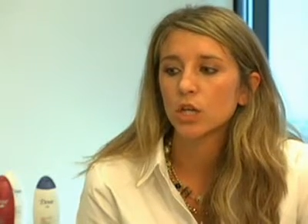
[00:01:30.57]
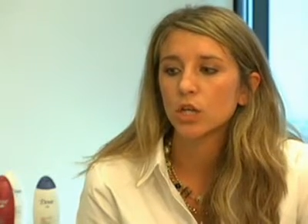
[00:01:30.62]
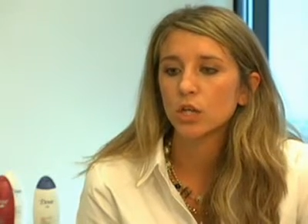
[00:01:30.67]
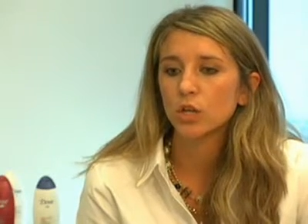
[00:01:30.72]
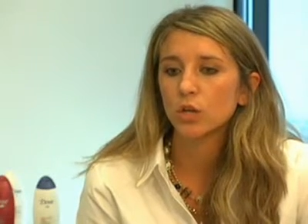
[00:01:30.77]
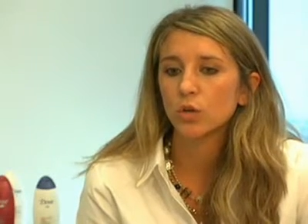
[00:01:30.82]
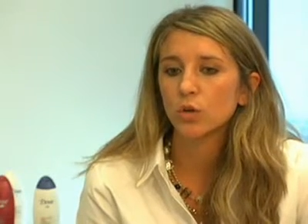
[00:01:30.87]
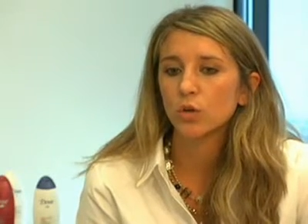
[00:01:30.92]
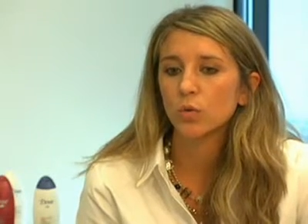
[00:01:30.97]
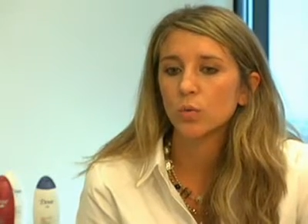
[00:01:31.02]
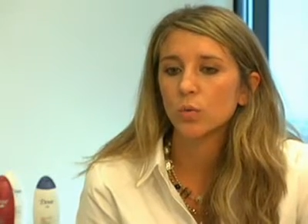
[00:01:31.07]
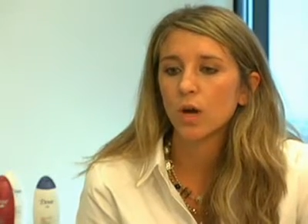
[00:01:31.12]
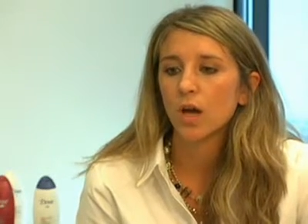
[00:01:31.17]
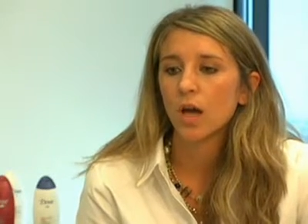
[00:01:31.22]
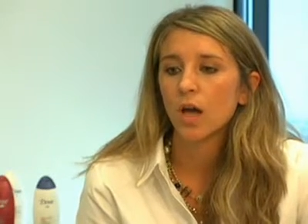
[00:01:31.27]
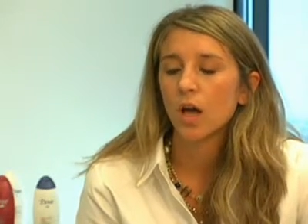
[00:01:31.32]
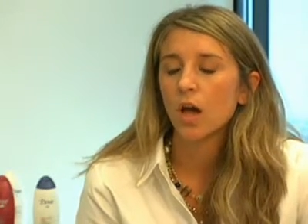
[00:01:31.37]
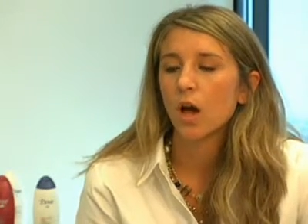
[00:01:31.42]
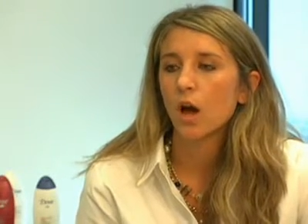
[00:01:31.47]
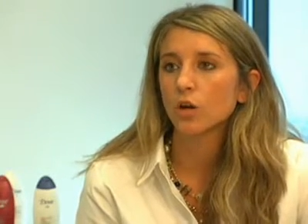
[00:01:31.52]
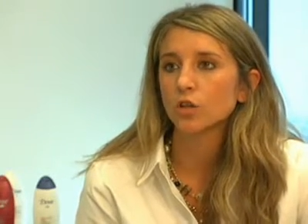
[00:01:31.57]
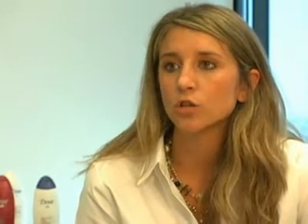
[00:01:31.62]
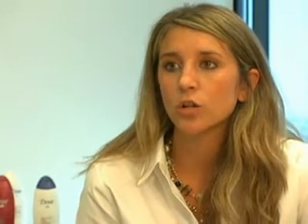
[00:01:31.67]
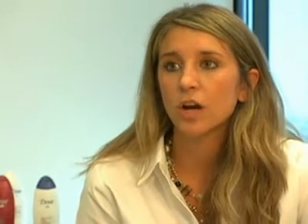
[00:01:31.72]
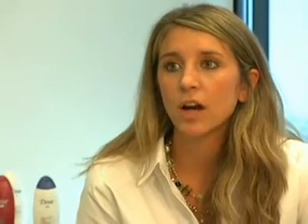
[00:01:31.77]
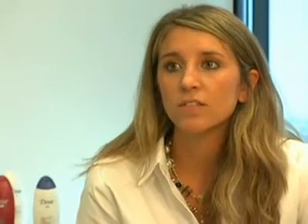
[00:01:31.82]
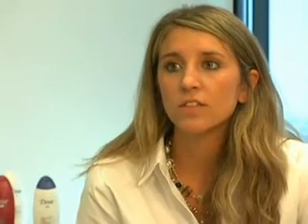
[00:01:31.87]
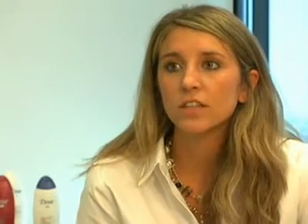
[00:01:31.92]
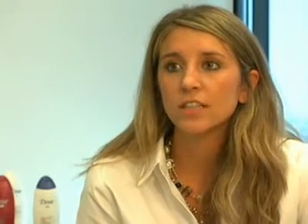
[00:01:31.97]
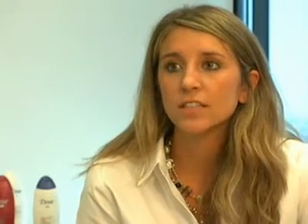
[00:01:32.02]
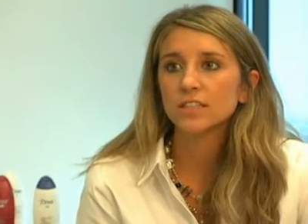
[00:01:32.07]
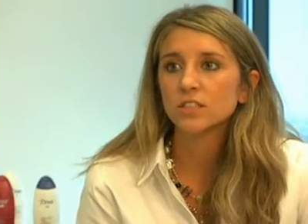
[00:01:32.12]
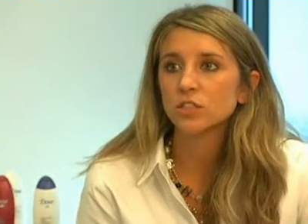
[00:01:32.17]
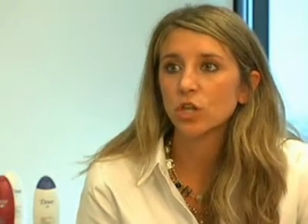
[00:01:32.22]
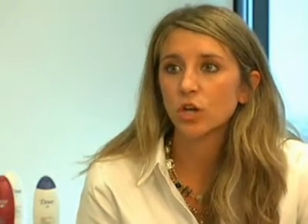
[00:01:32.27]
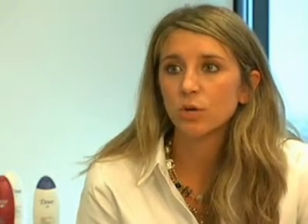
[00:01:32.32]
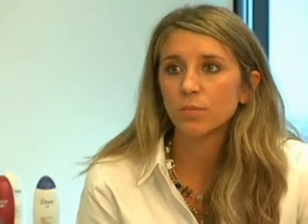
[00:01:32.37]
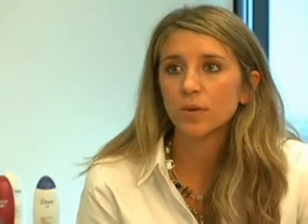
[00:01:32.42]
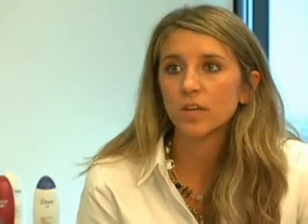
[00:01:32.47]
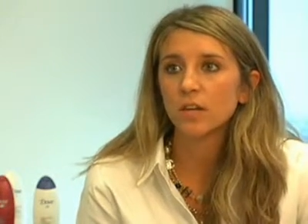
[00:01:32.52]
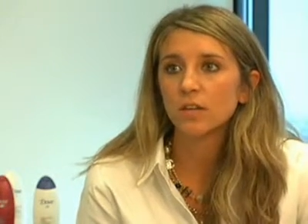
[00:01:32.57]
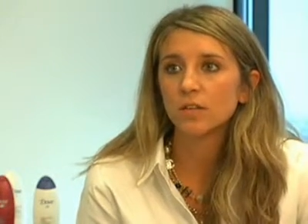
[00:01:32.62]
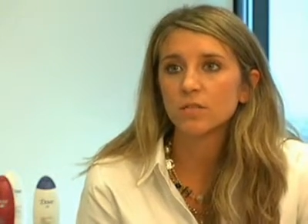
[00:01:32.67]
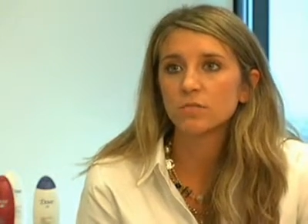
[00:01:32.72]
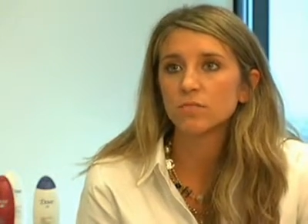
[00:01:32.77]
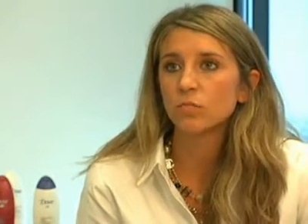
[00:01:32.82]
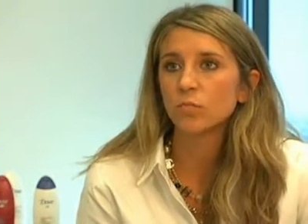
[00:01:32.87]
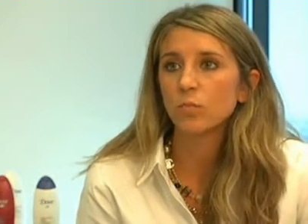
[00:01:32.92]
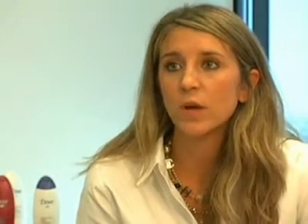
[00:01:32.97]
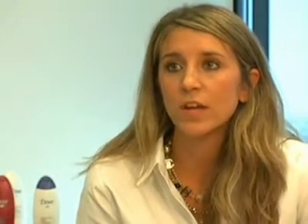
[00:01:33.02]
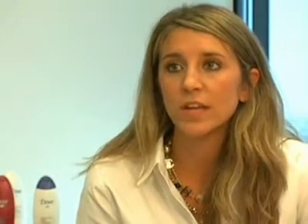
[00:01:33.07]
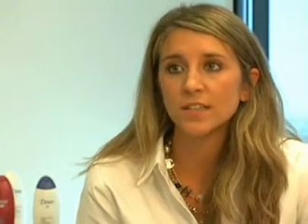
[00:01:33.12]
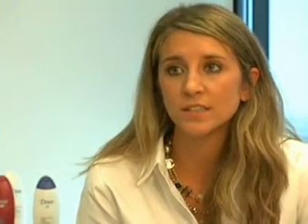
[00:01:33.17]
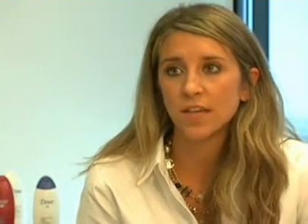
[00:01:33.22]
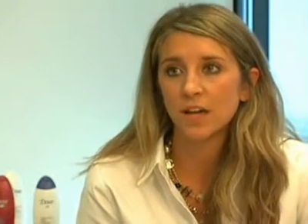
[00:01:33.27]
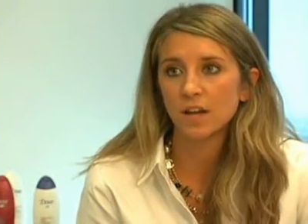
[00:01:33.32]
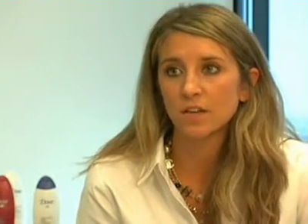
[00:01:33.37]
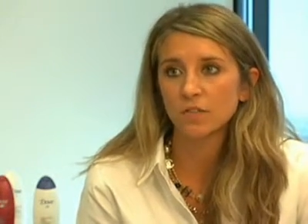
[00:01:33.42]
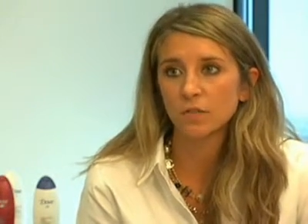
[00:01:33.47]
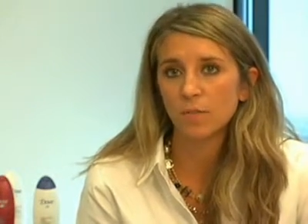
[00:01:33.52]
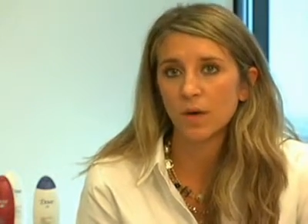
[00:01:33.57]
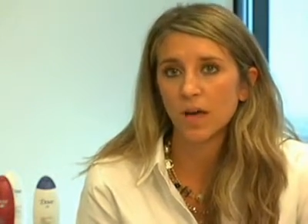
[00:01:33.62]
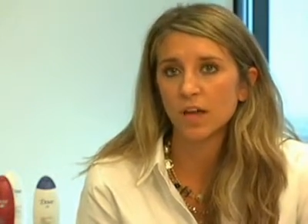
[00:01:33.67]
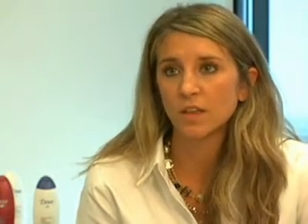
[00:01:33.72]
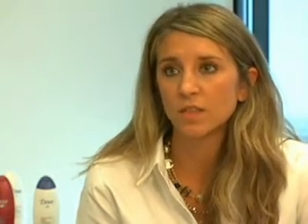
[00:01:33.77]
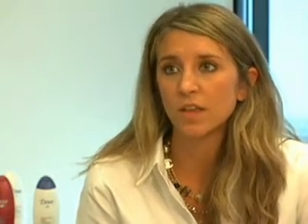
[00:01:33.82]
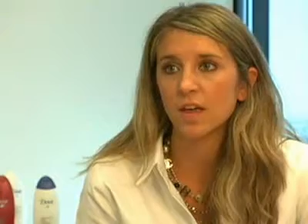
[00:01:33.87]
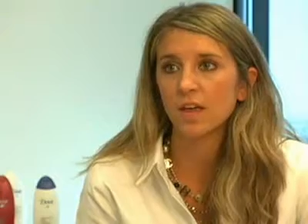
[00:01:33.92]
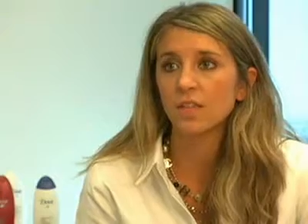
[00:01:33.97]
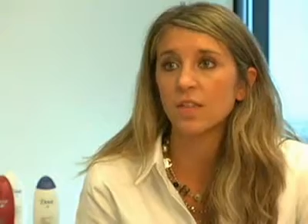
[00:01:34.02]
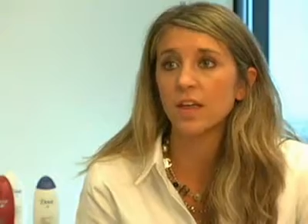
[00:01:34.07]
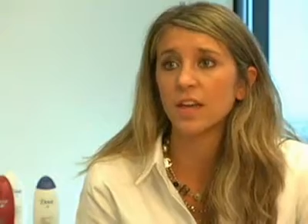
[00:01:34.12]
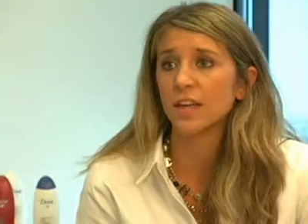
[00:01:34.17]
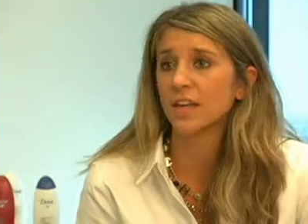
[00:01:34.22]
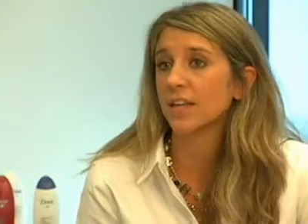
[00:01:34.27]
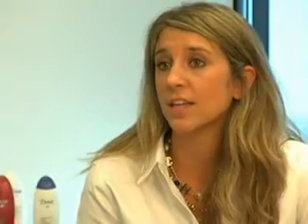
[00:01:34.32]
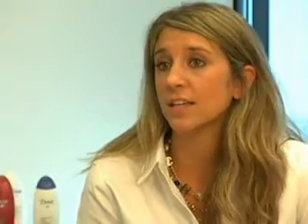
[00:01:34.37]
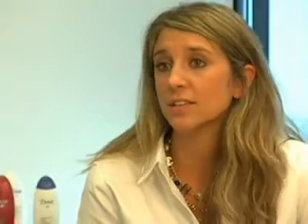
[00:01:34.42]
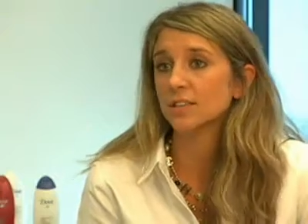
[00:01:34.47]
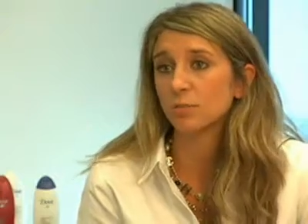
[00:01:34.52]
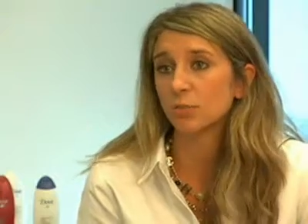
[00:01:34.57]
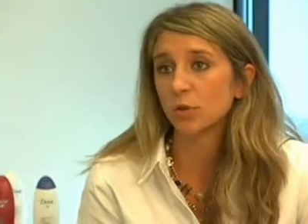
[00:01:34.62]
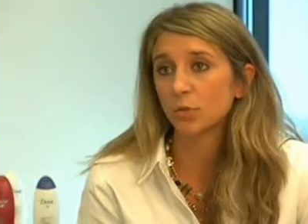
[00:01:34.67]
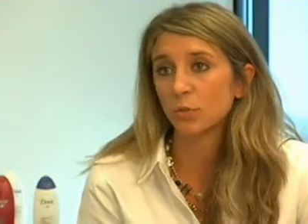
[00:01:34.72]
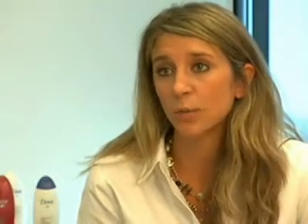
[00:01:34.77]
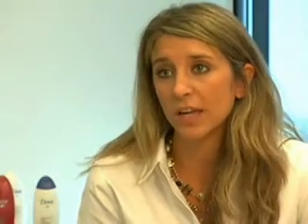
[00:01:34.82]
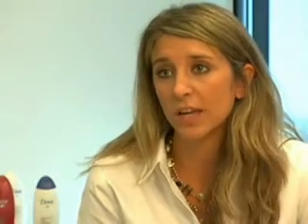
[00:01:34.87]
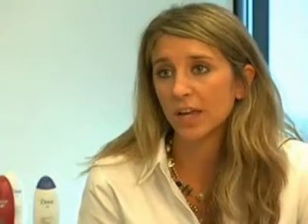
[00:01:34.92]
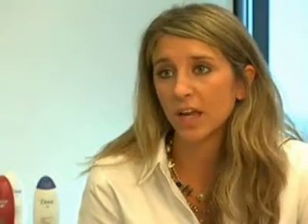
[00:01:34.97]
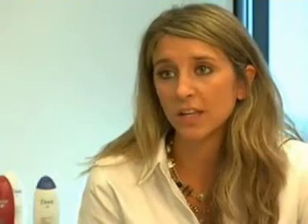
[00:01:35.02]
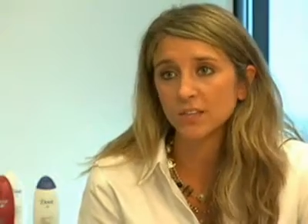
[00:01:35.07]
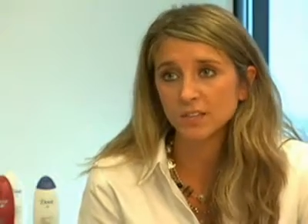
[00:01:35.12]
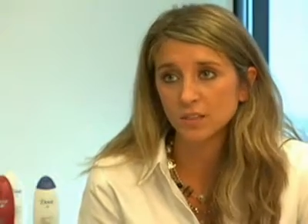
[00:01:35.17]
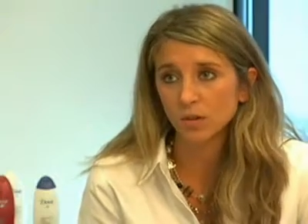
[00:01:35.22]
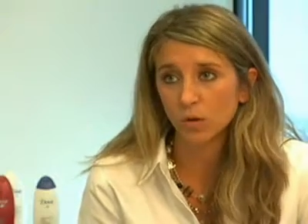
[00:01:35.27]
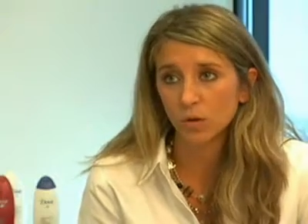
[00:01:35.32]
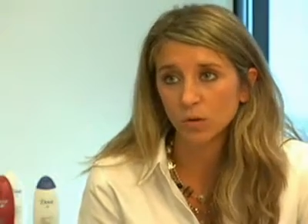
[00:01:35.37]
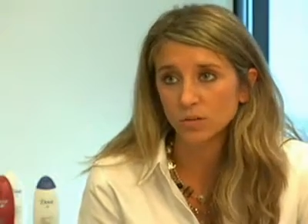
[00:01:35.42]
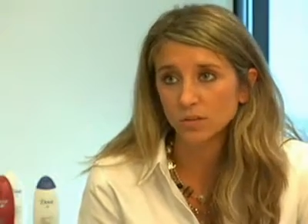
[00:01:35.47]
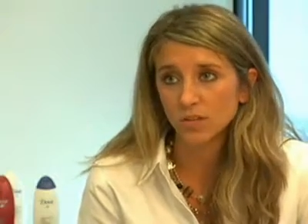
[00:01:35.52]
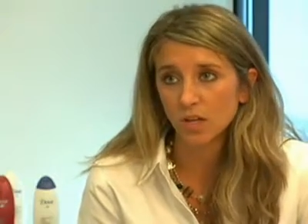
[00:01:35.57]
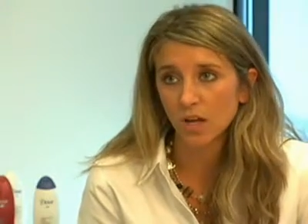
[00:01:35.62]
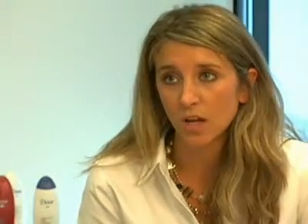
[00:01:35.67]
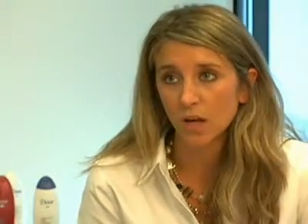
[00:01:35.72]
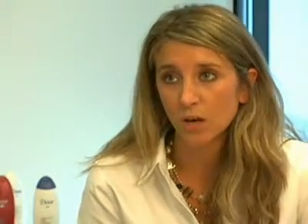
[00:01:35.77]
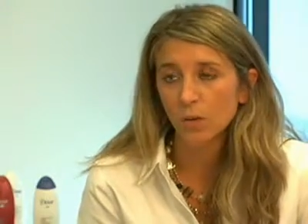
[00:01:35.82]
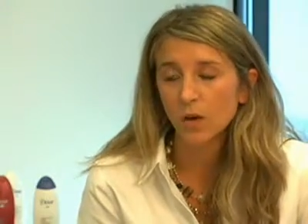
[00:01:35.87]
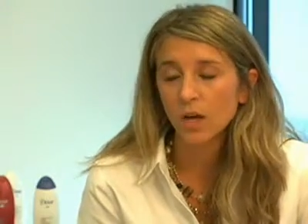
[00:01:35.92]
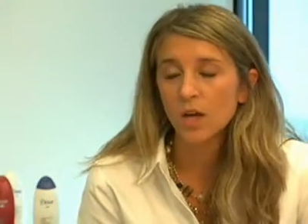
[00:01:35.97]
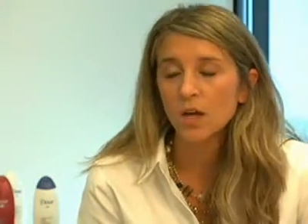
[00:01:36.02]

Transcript: you are traveling so many weeks out of the month, and then it eats up your weekends also.